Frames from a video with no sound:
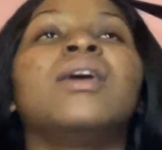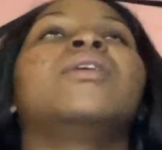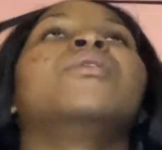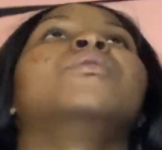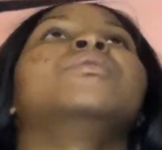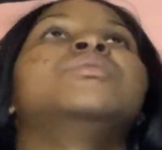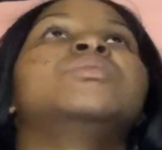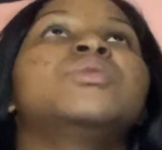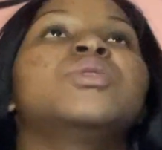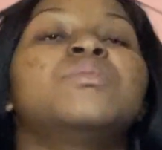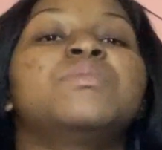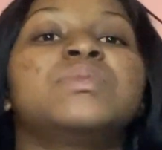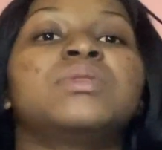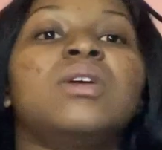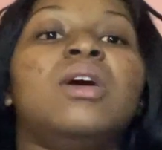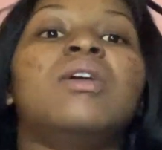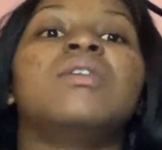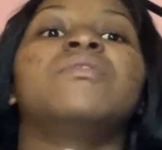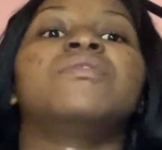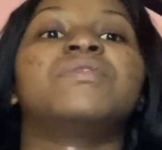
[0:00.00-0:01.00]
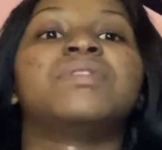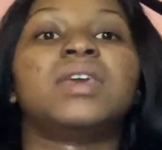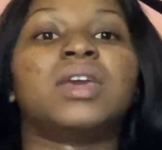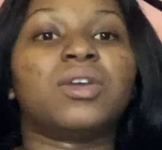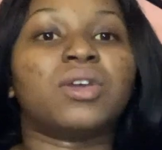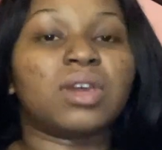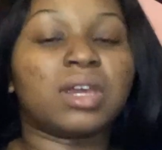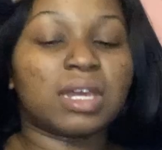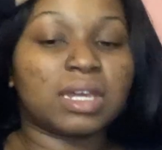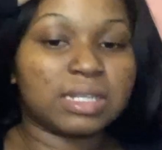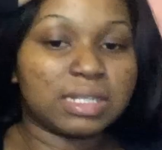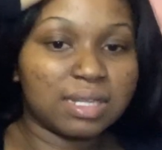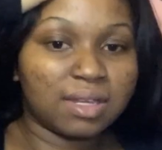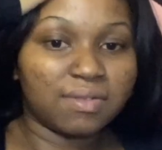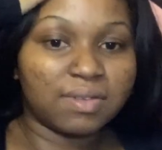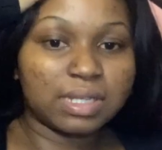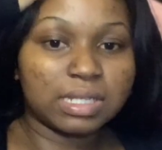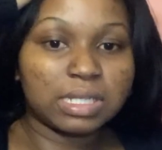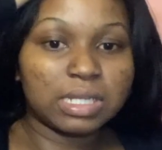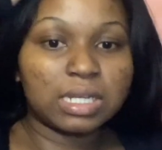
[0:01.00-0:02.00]
in terms of their
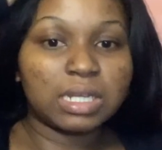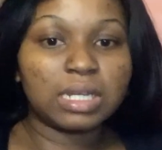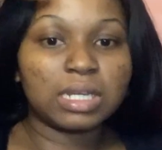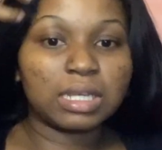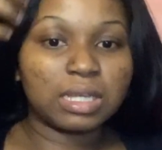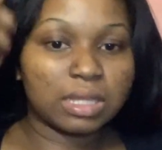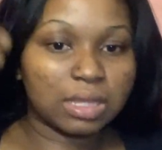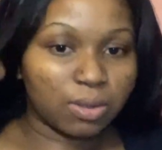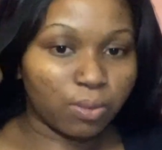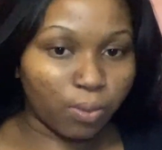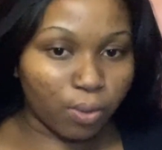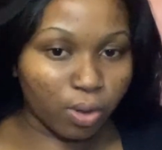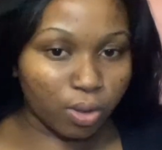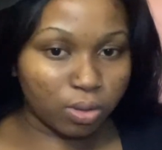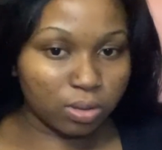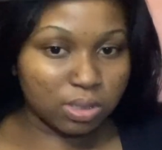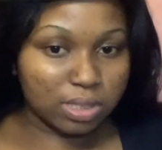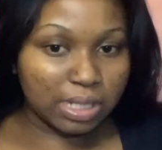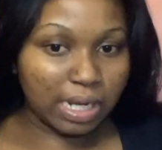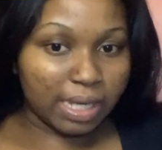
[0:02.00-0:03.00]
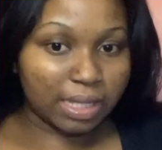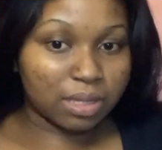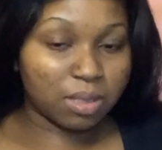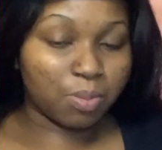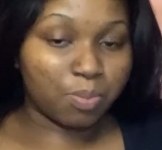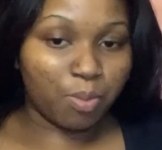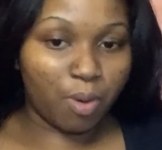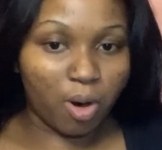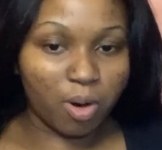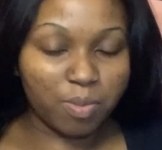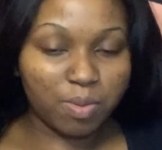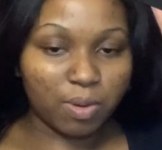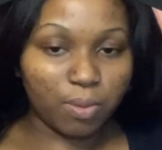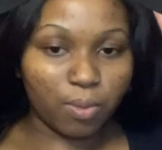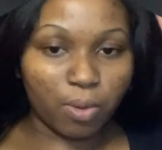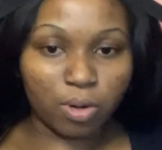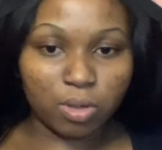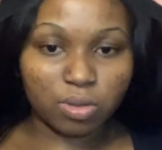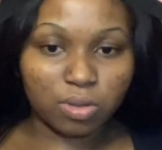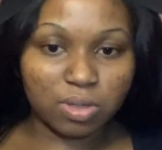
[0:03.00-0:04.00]
creativity, the world, like the Barbie
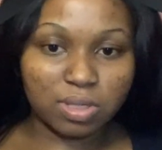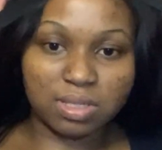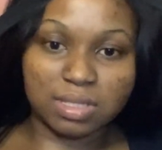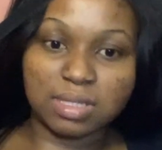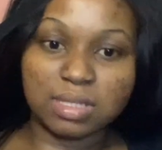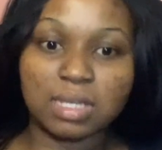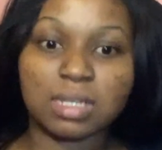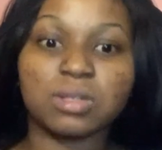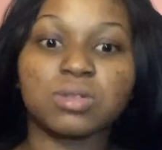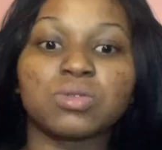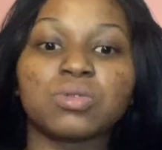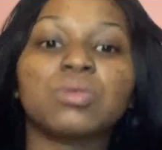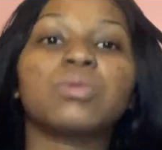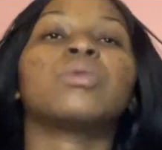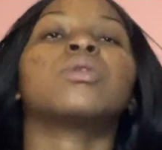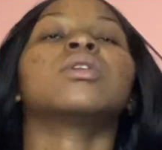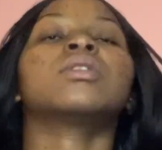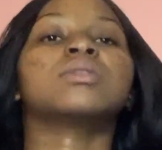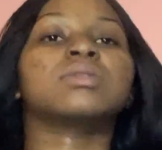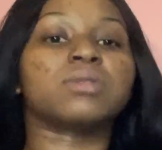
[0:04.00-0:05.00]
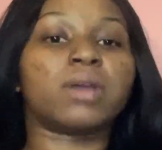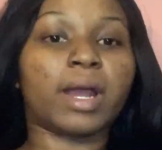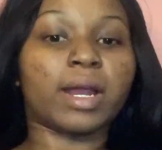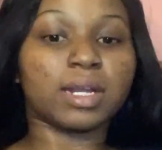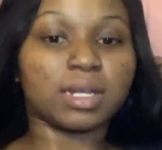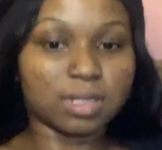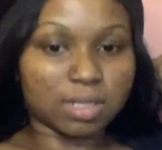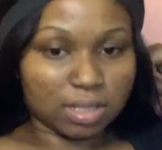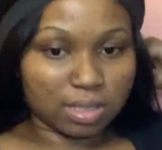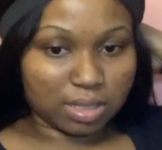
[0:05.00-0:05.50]
world, because they're two worlds, right?